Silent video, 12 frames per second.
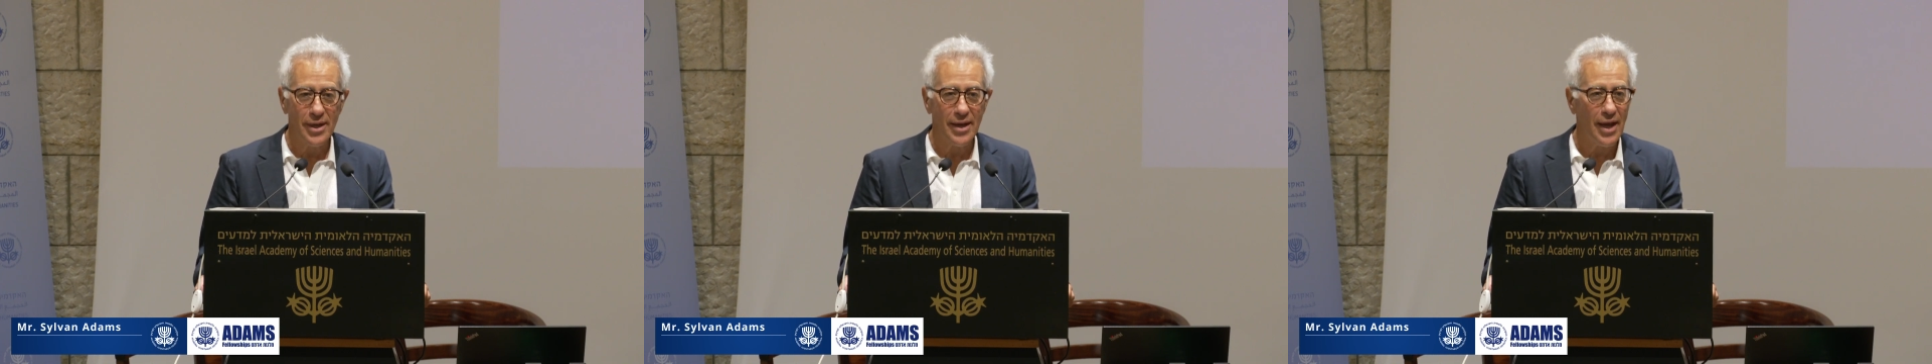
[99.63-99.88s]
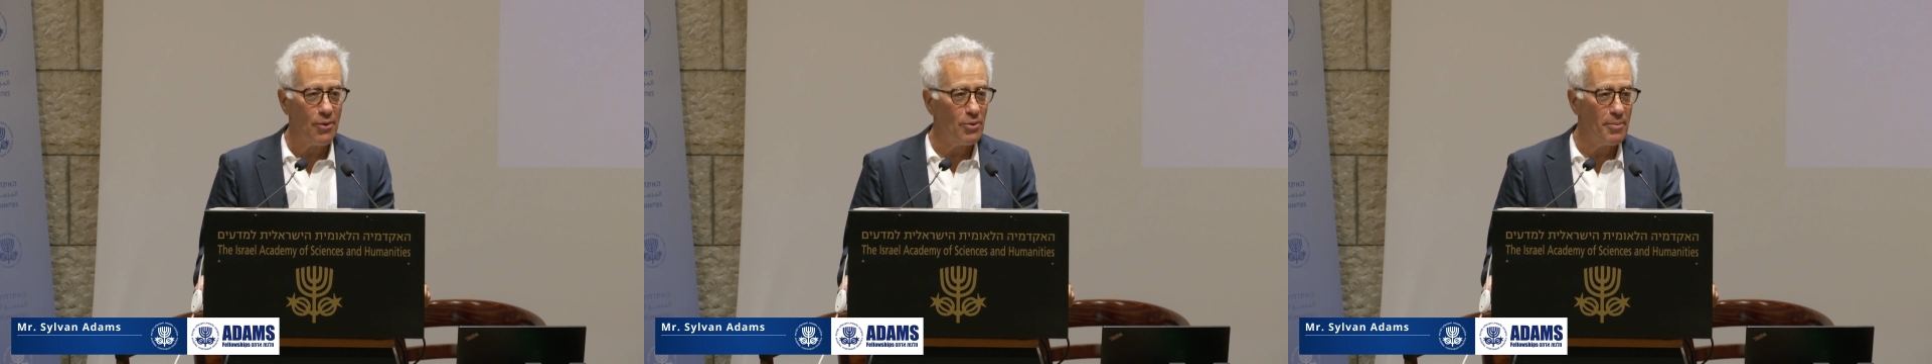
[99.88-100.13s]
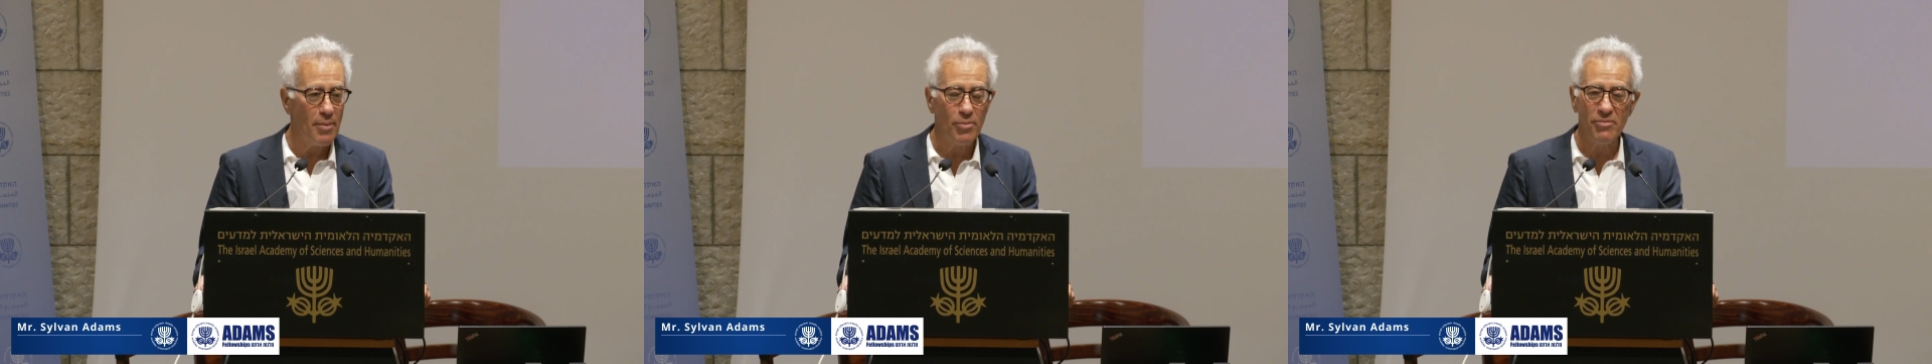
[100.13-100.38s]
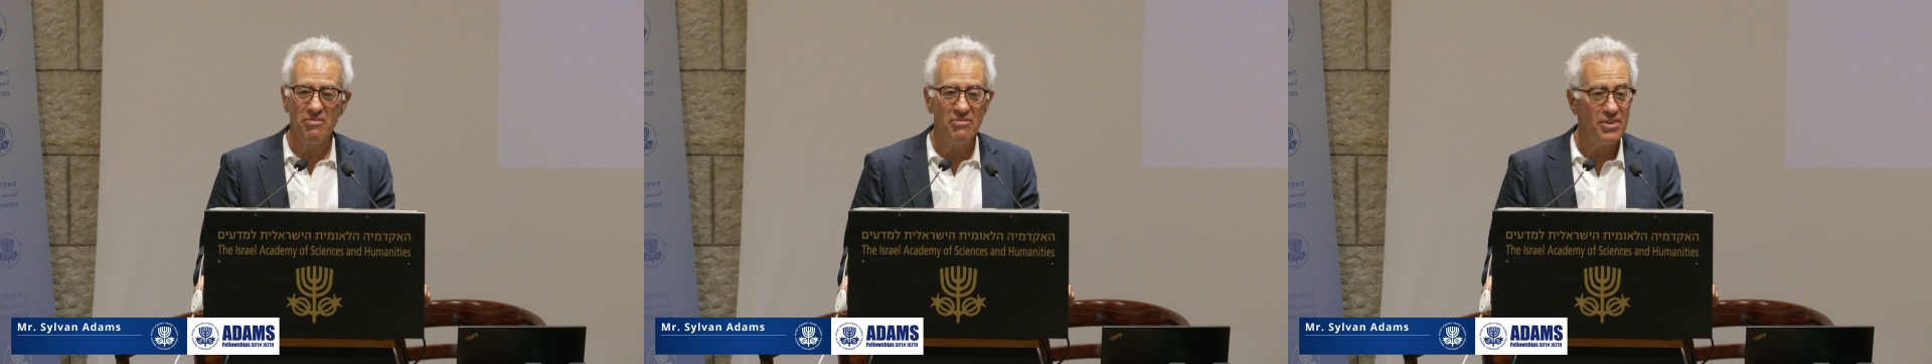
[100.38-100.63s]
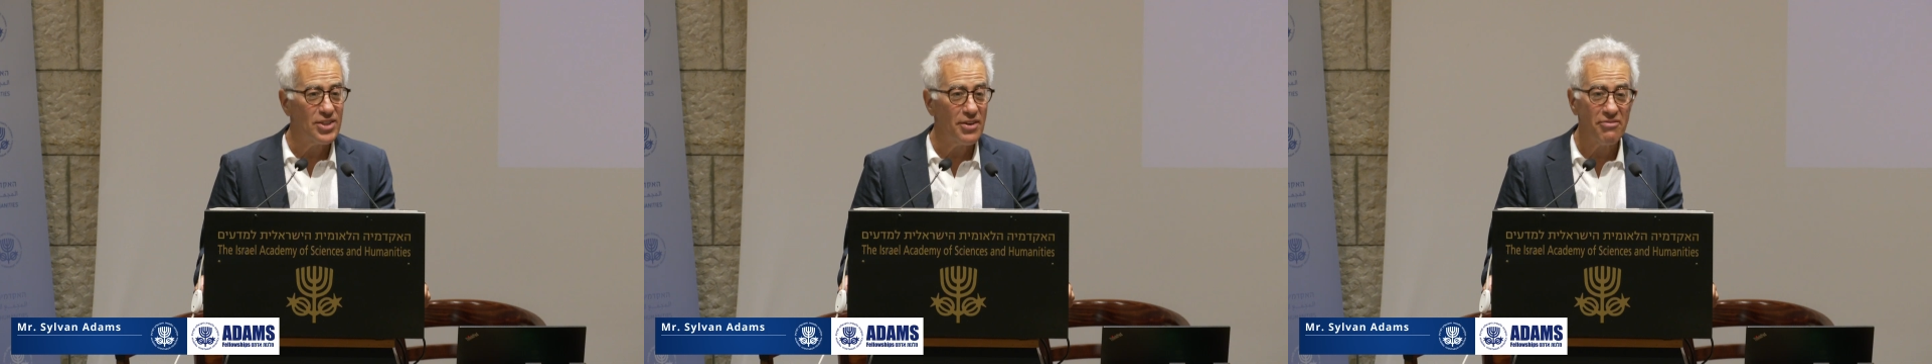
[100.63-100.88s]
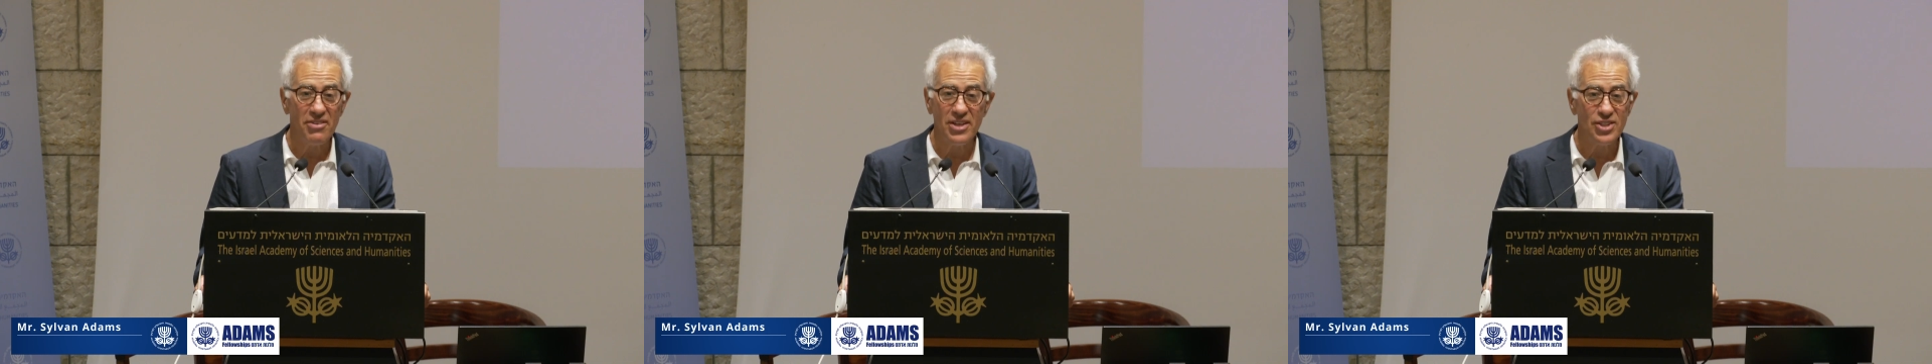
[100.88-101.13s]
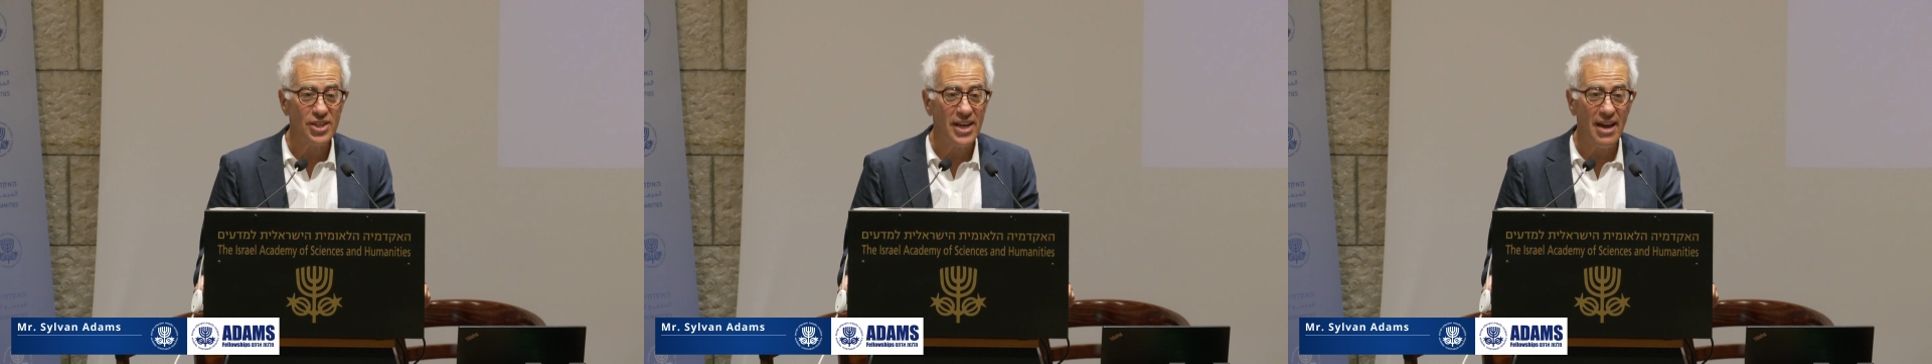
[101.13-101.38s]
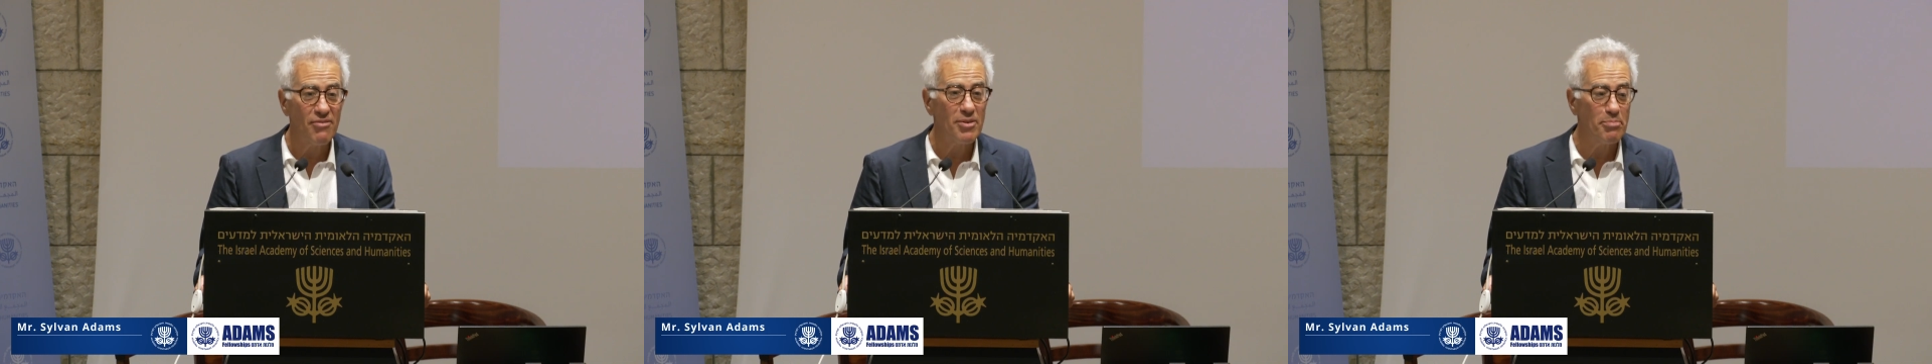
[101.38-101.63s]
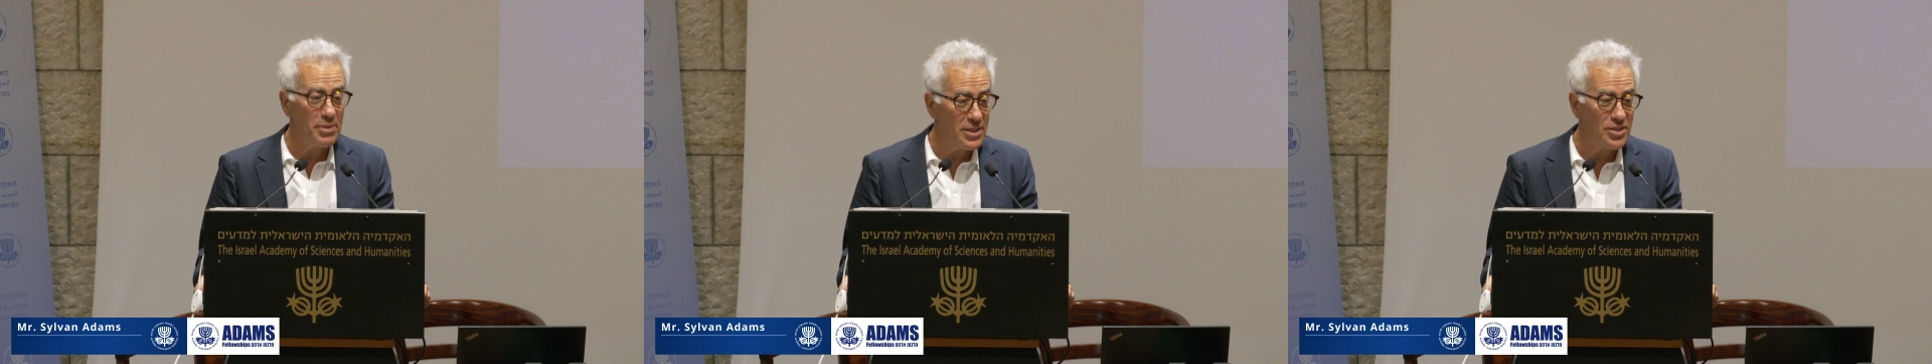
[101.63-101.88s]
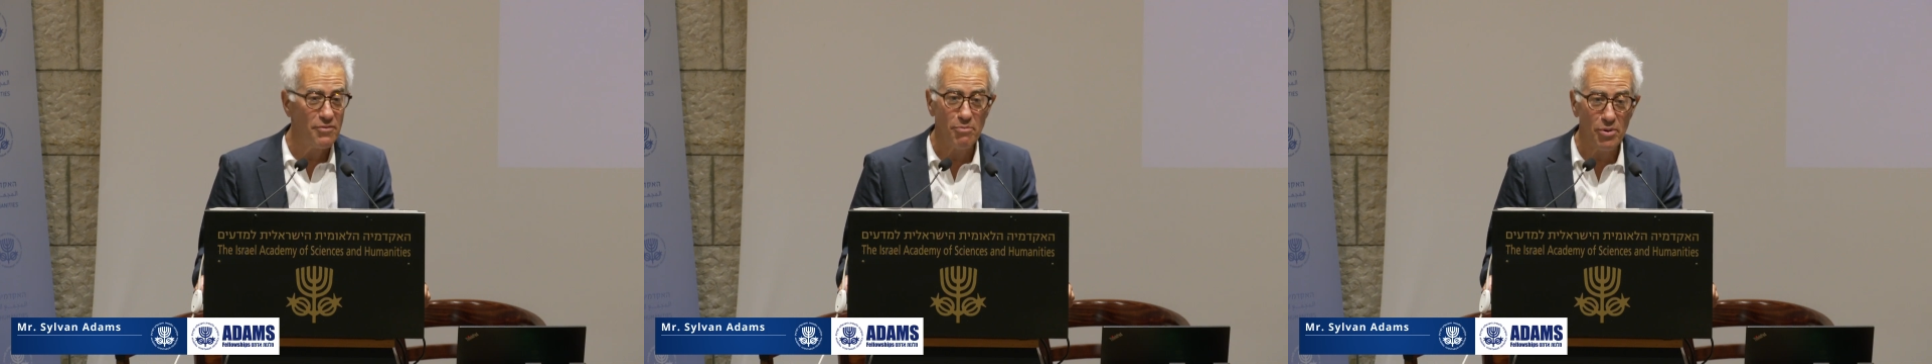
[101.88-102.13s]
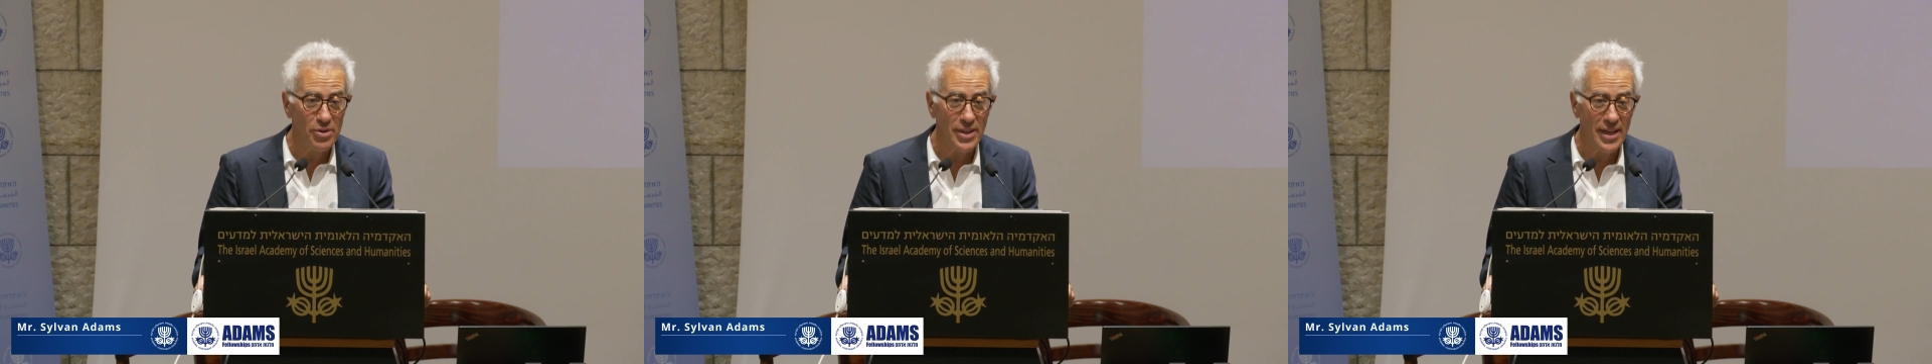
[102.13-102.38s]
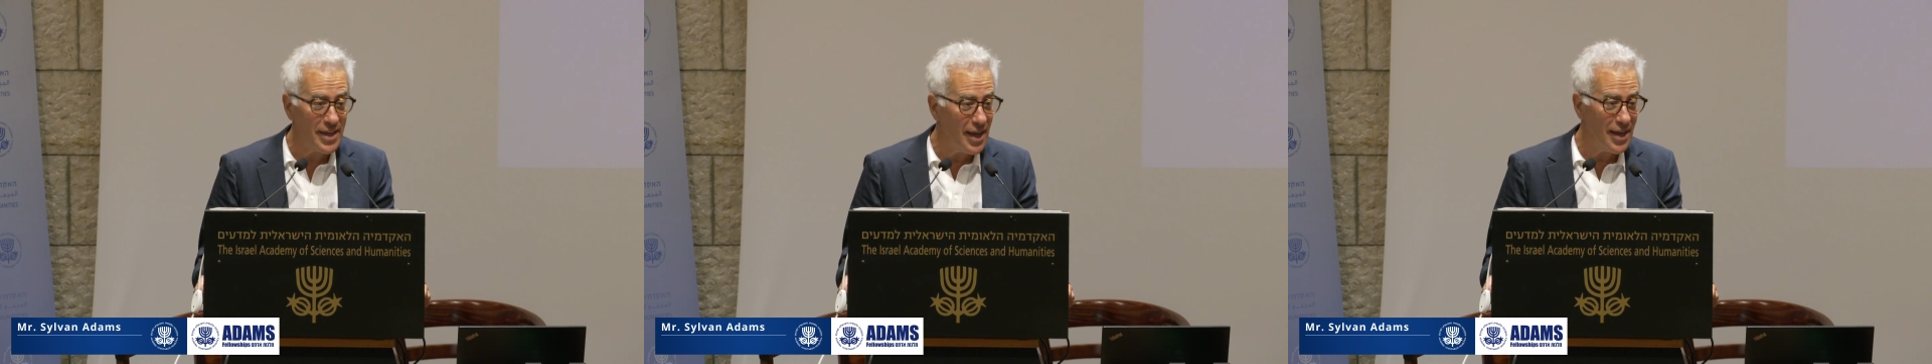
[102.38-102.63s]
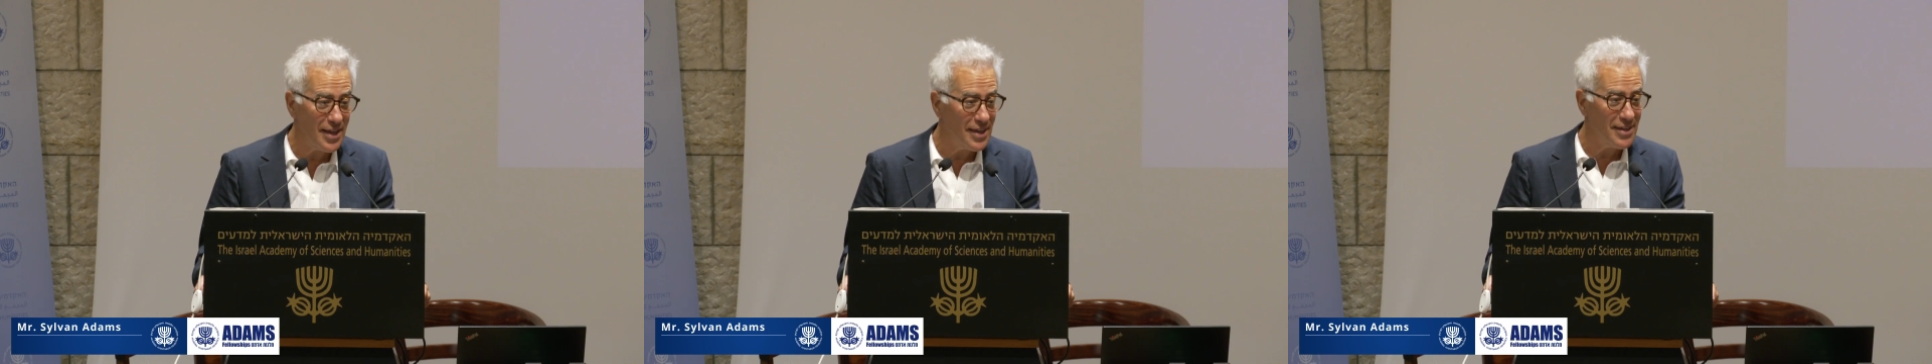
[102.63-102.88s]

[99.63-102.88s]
I remember him finishing every piece of birthday cake,